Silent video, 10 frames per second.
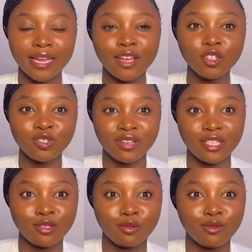You're just
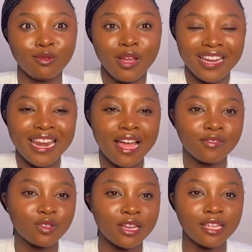trying to laugh
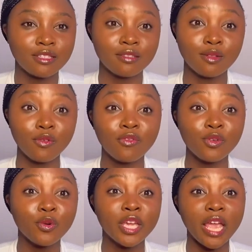so that they'll
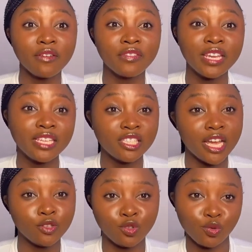feel okay, you're feeling
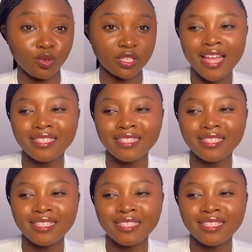their jokes.